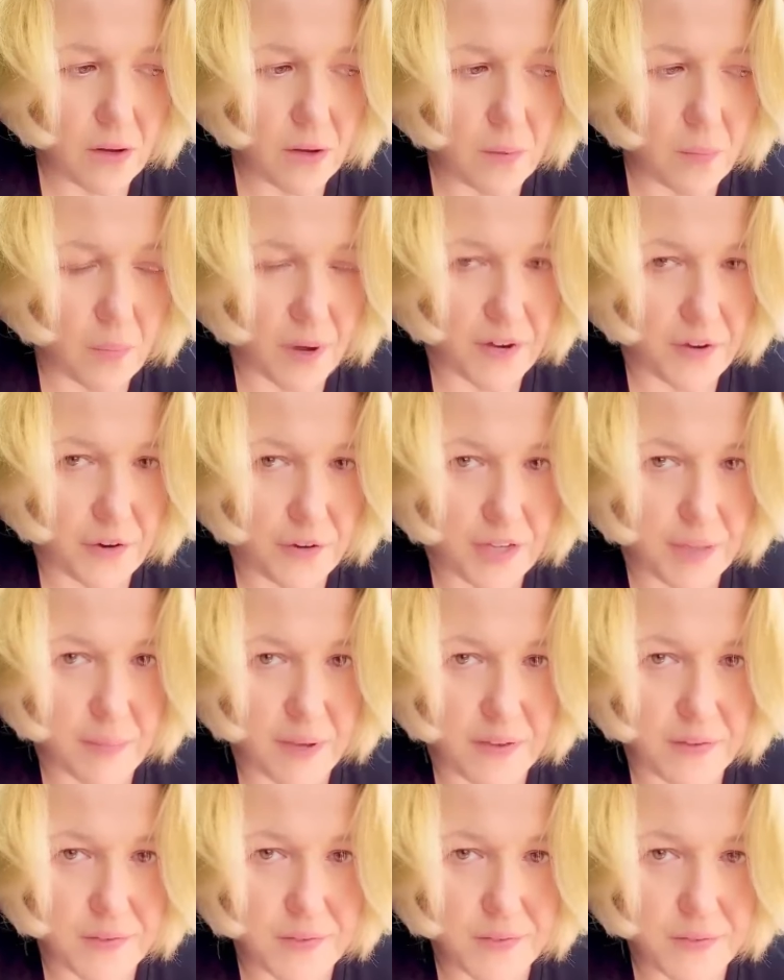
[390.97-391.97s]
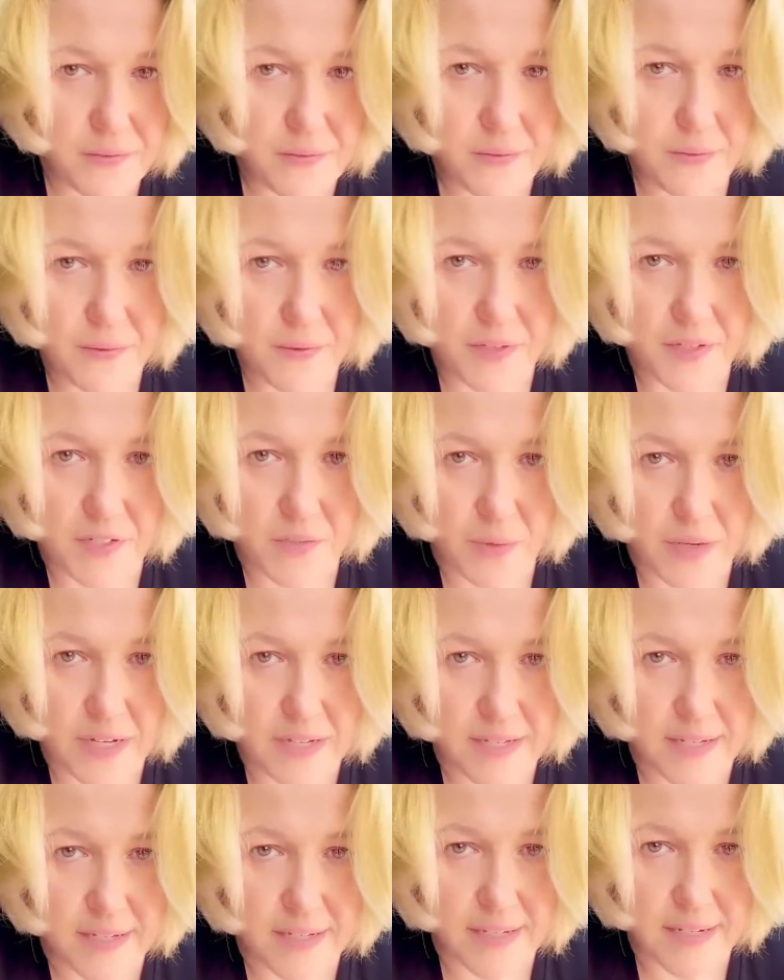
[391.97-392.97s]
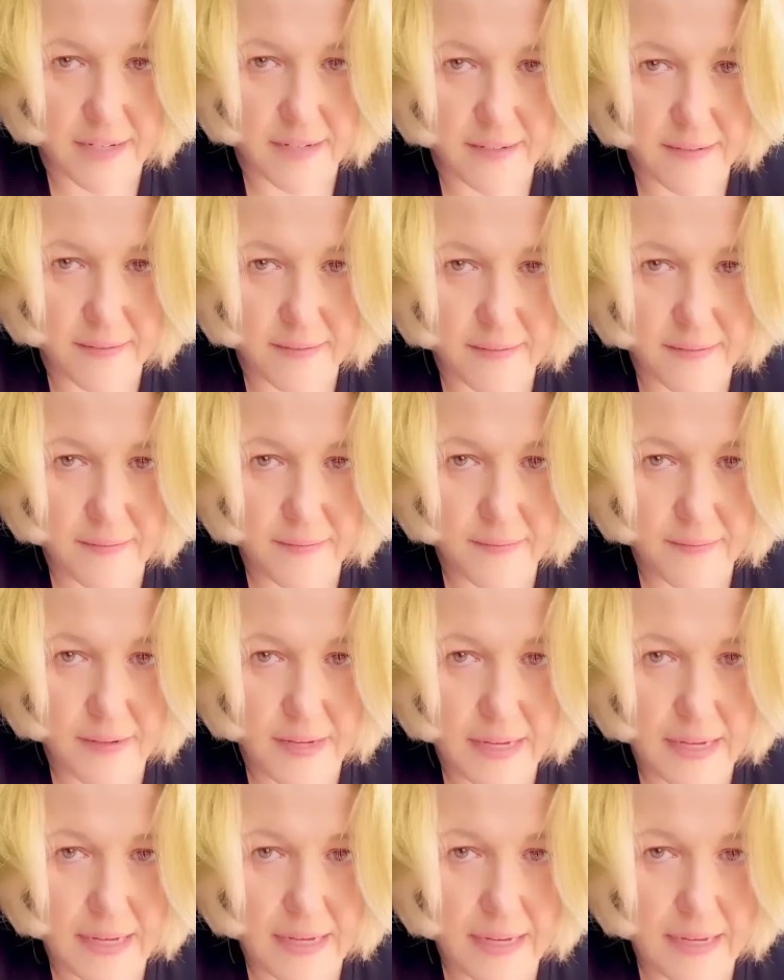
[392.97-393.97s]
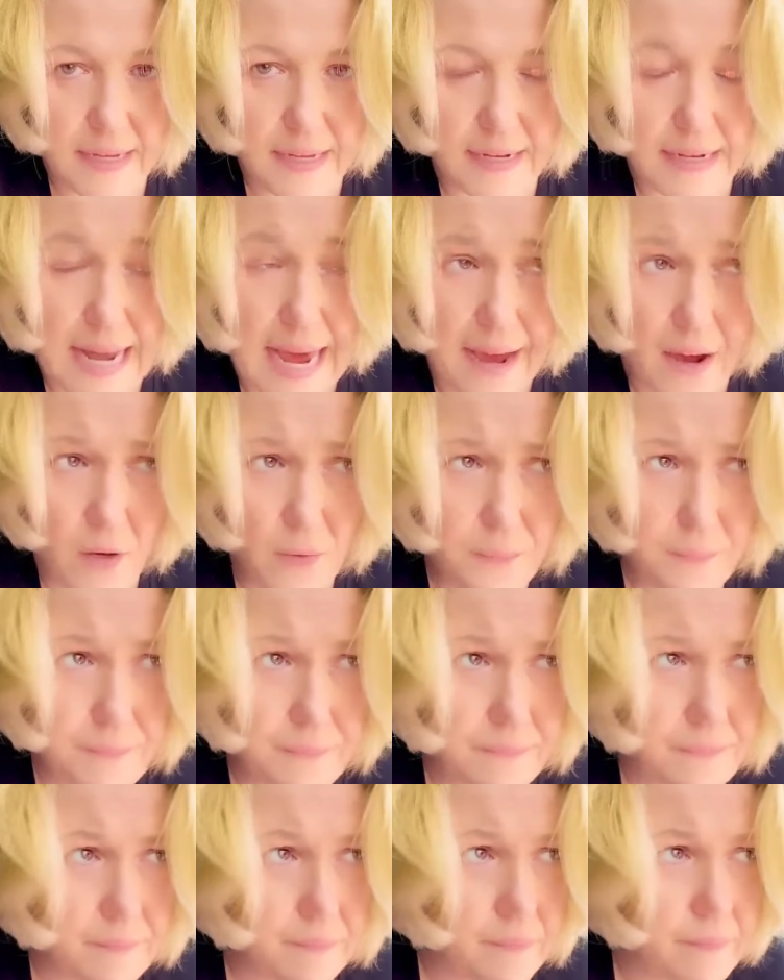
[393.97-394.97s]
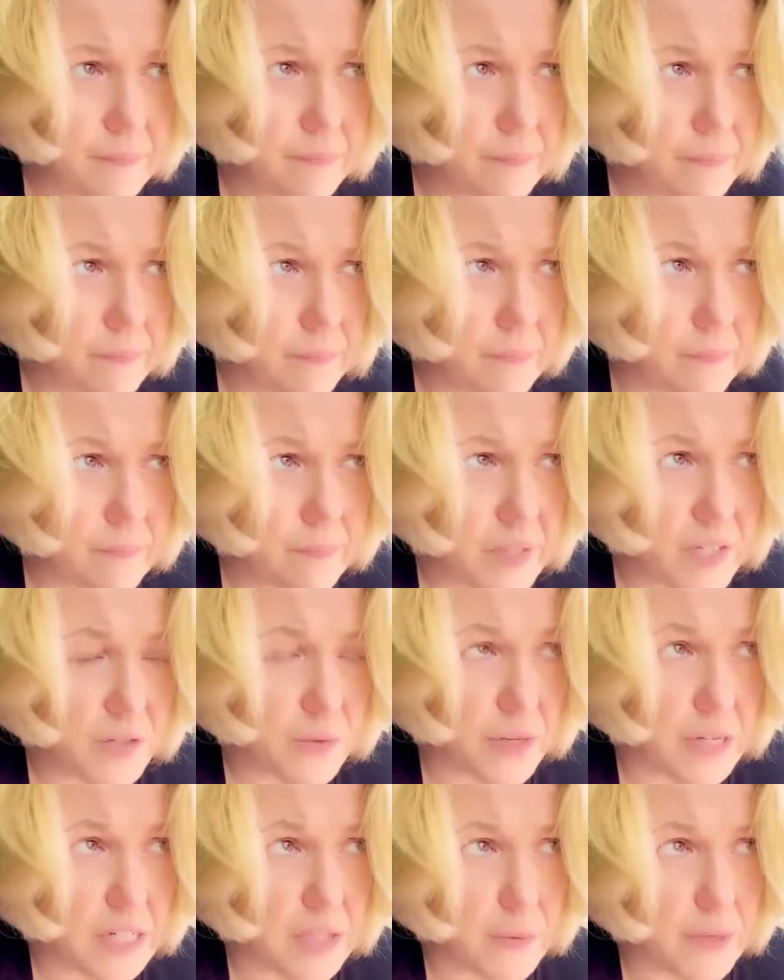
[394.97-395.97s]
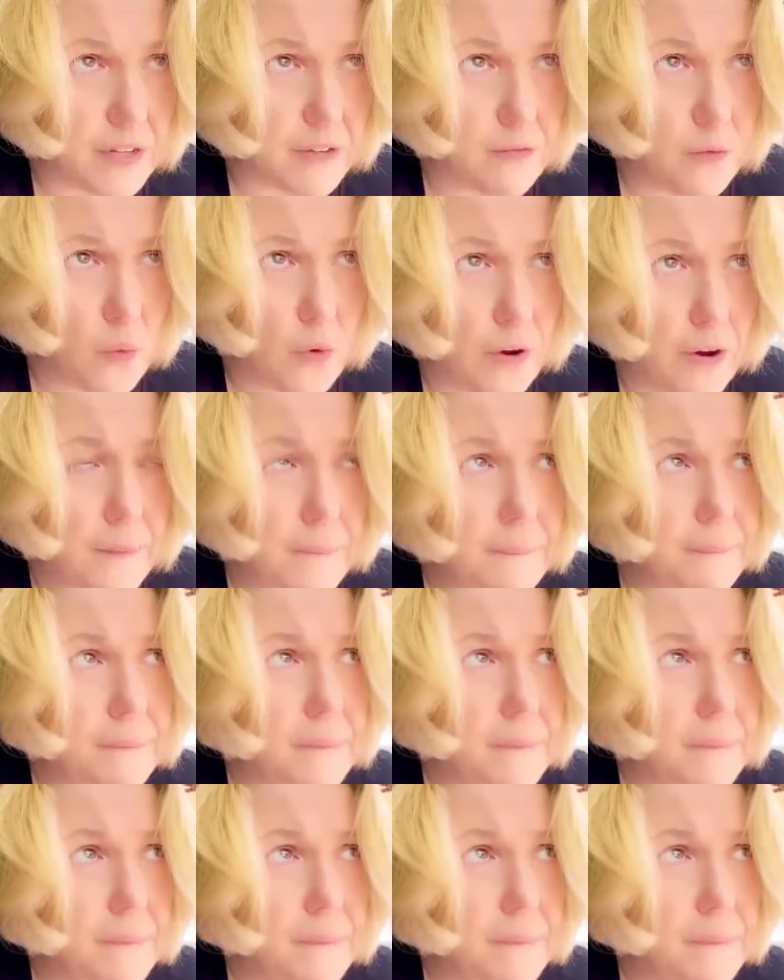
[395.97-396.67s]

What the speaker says: but her emails in 2016. Now, in 2024,